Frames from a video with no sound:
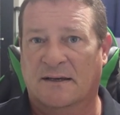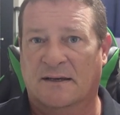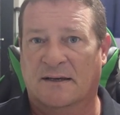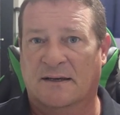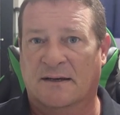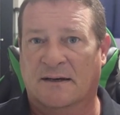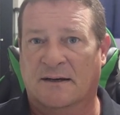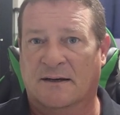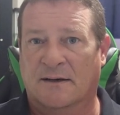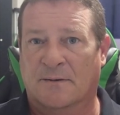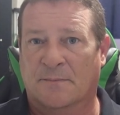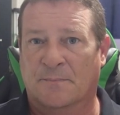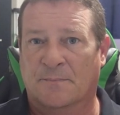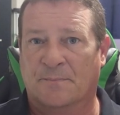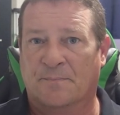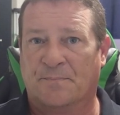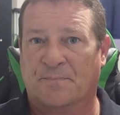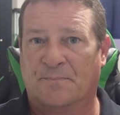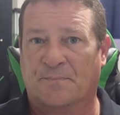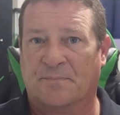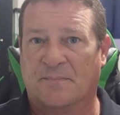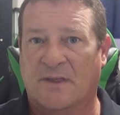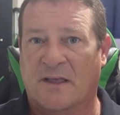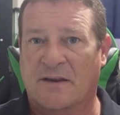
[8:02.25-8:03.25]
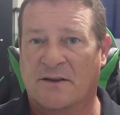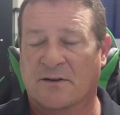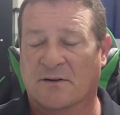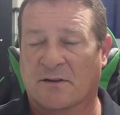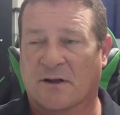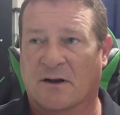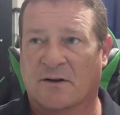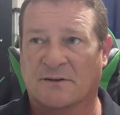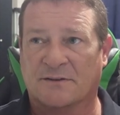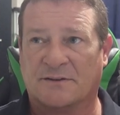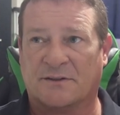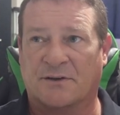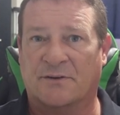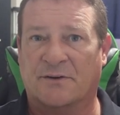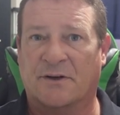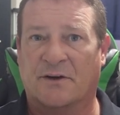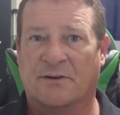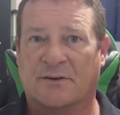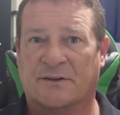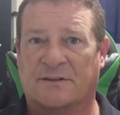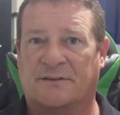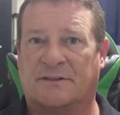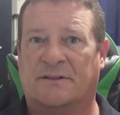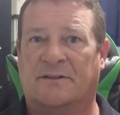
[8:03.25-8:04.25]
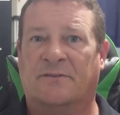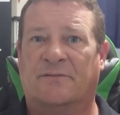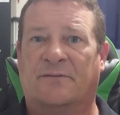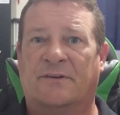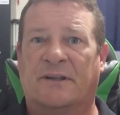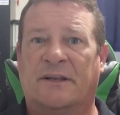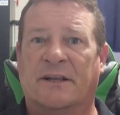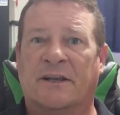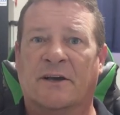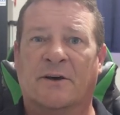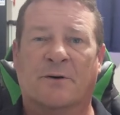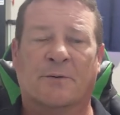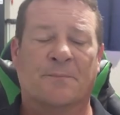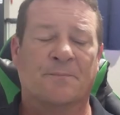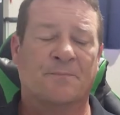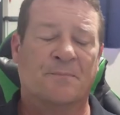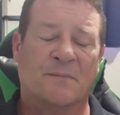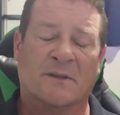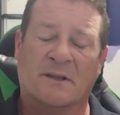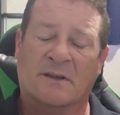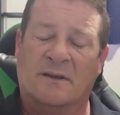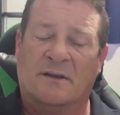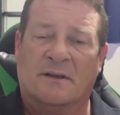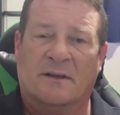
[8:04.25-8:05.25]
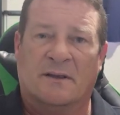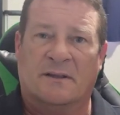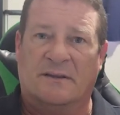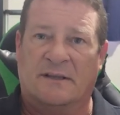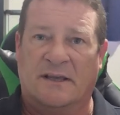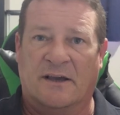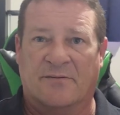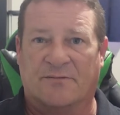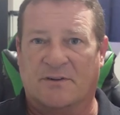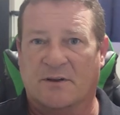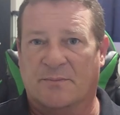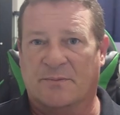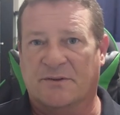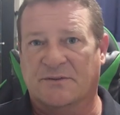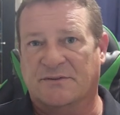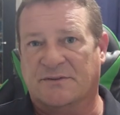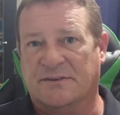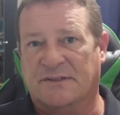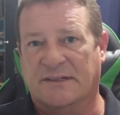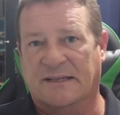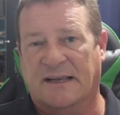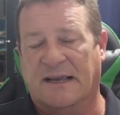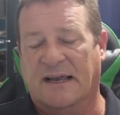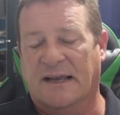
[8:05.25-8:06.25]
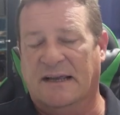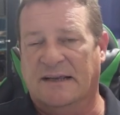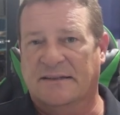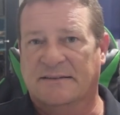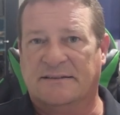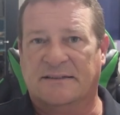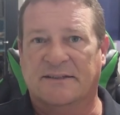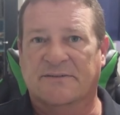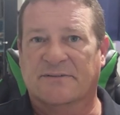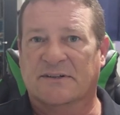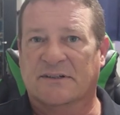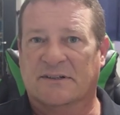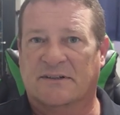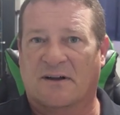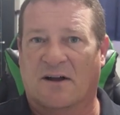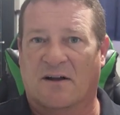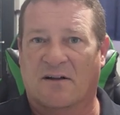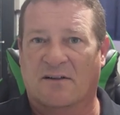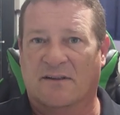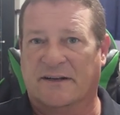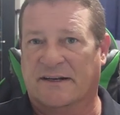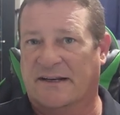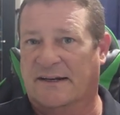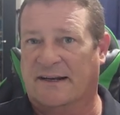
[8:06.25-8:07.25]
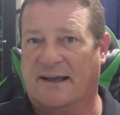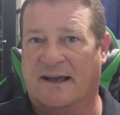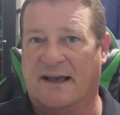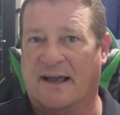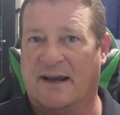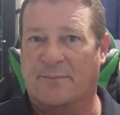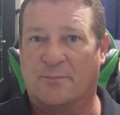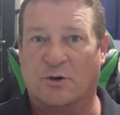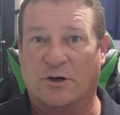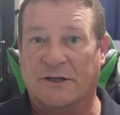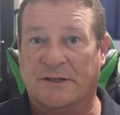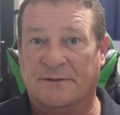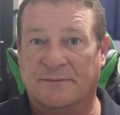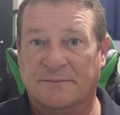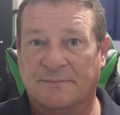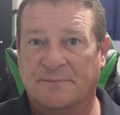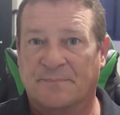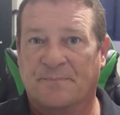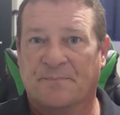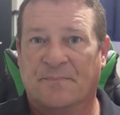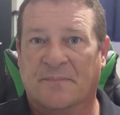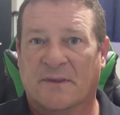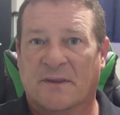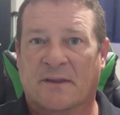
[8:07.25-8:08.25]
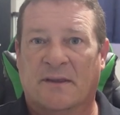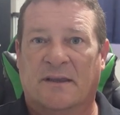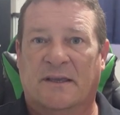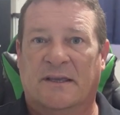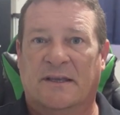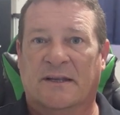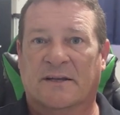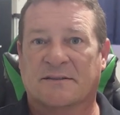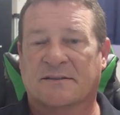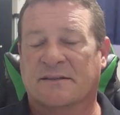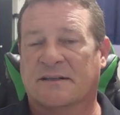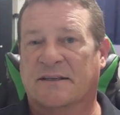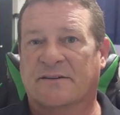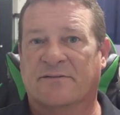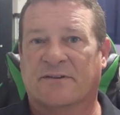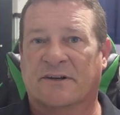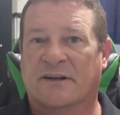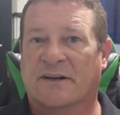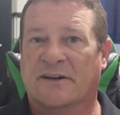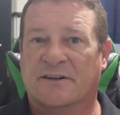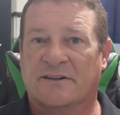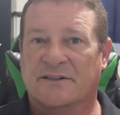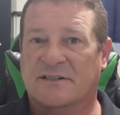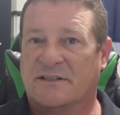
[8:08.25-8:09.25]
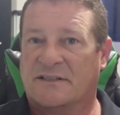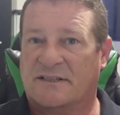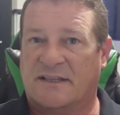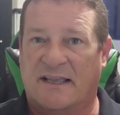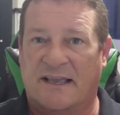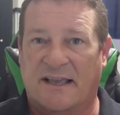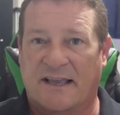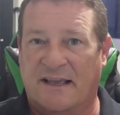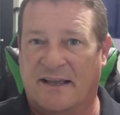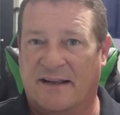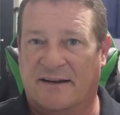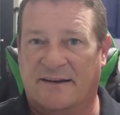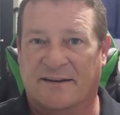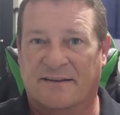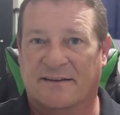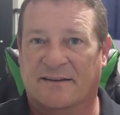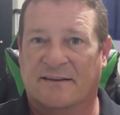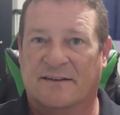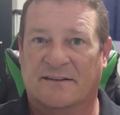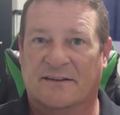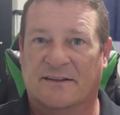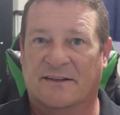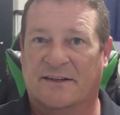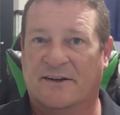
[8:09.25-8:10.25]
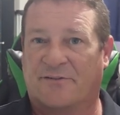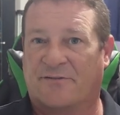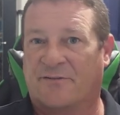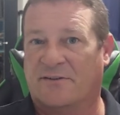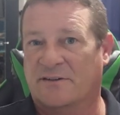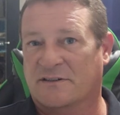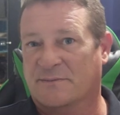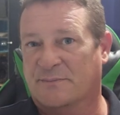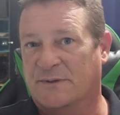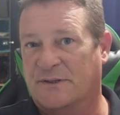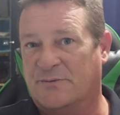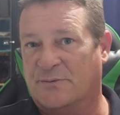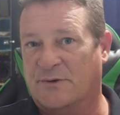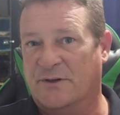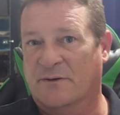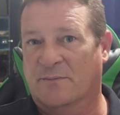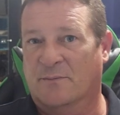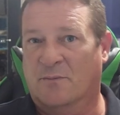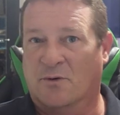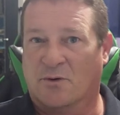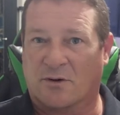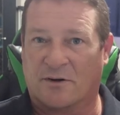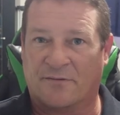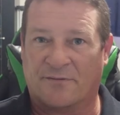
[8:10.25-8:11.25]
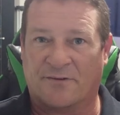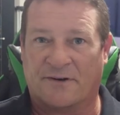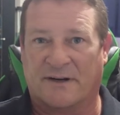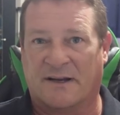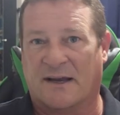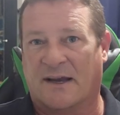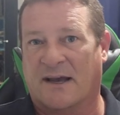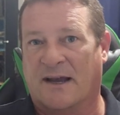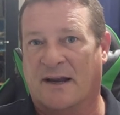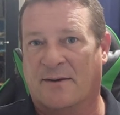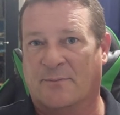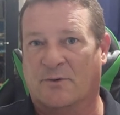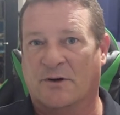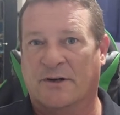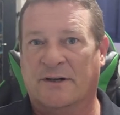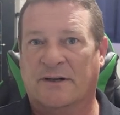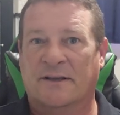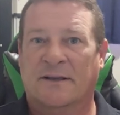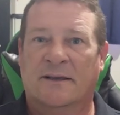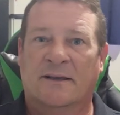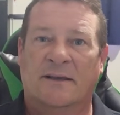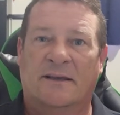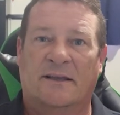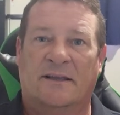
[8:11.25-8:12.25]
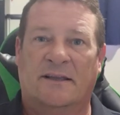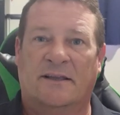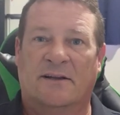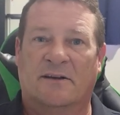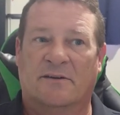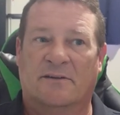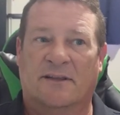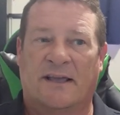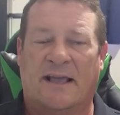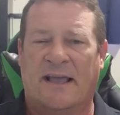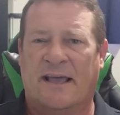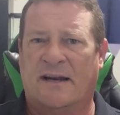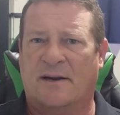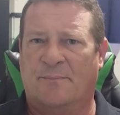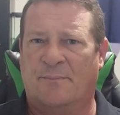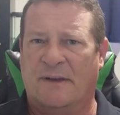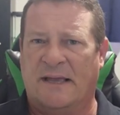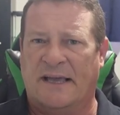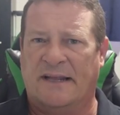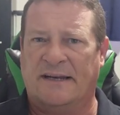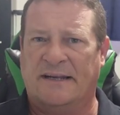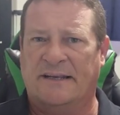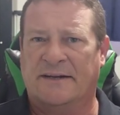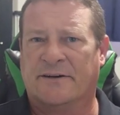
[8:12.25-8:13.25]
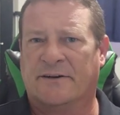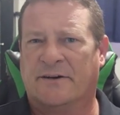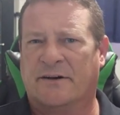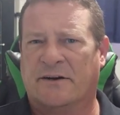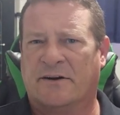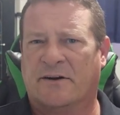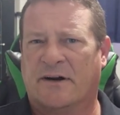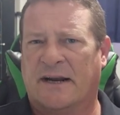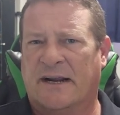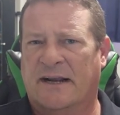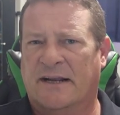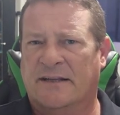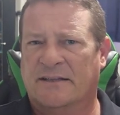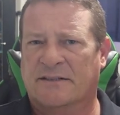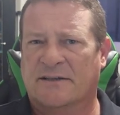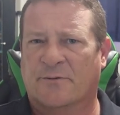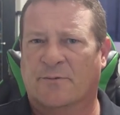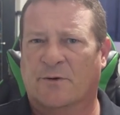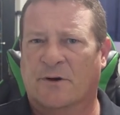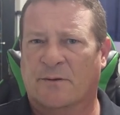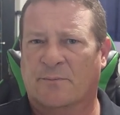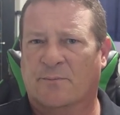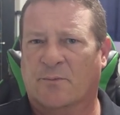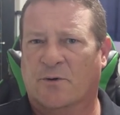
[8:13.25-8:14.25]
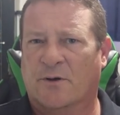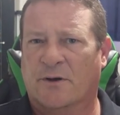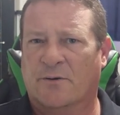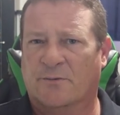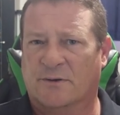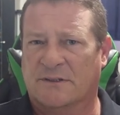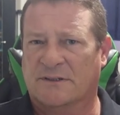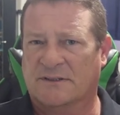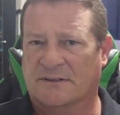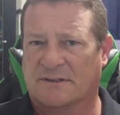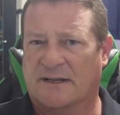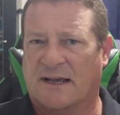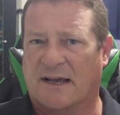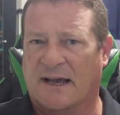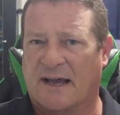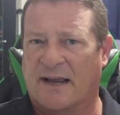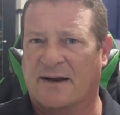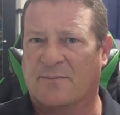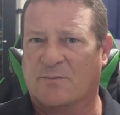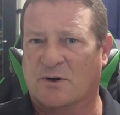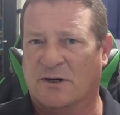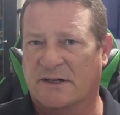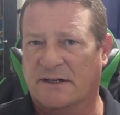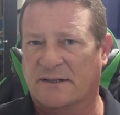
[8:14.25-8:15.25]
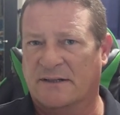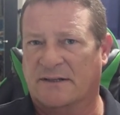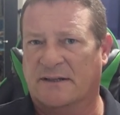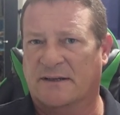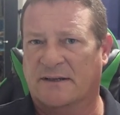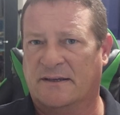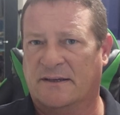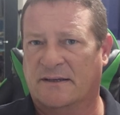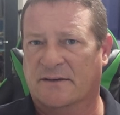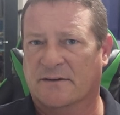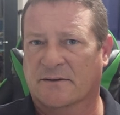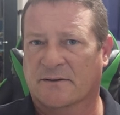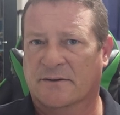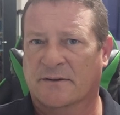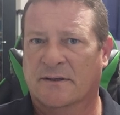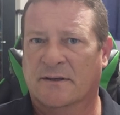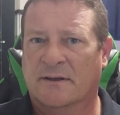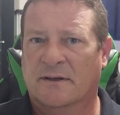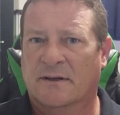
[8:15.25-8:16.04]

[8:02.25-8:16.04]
And you'll also notice in the video, the FWC guy is even calling it a hybrid. He doesn't even understand the difference between a morph and a hybrid. You know, they had a bat eater in their hands at one point, which is a hybrid that they killed.